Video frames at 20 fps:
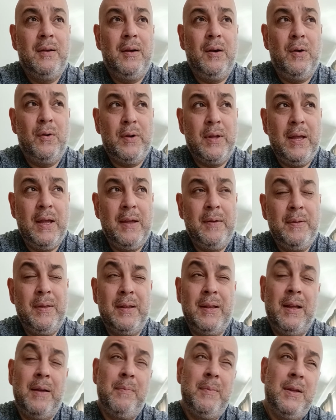Okay,
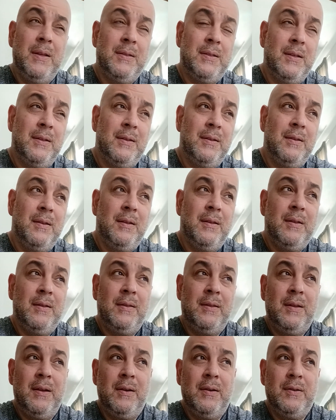then that means that
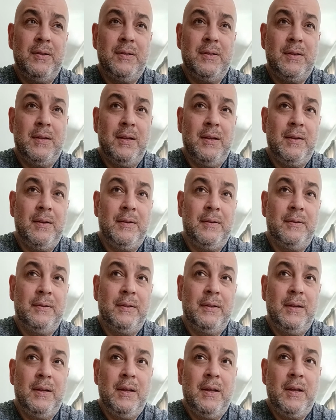there's,
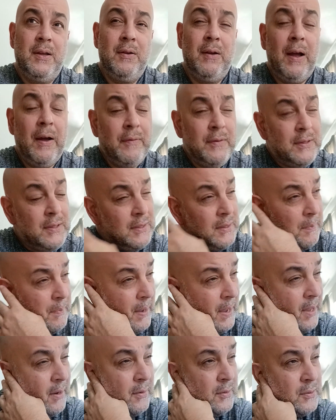I haven't seen the
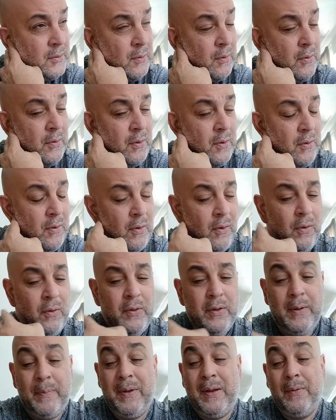patterns
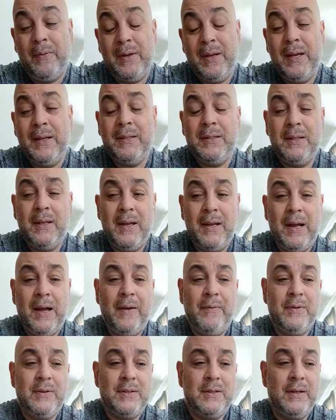yesterday,
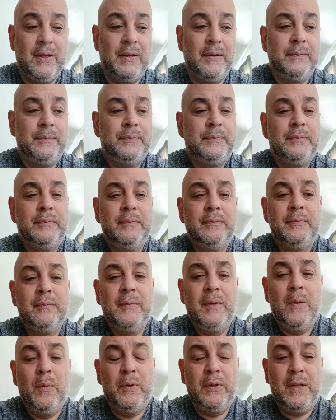obviously,
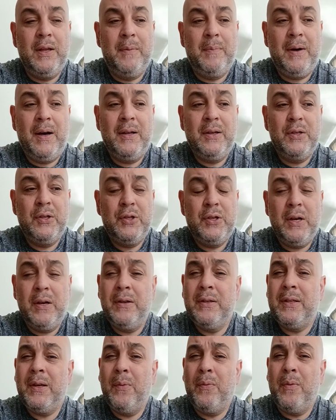with the amount of
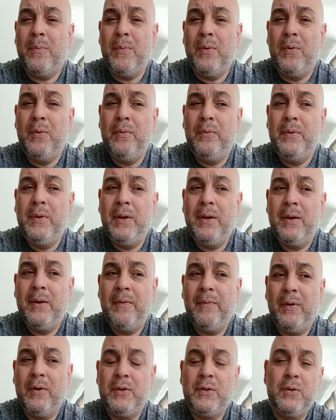shares that were moved
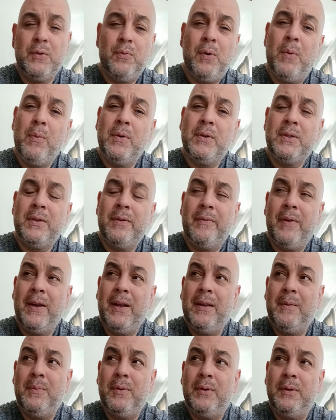versus what was
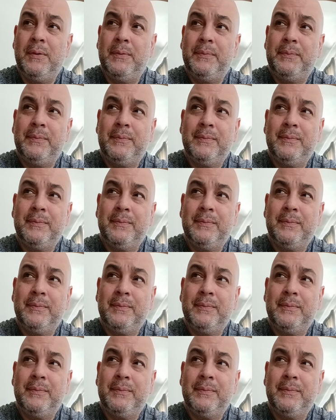available,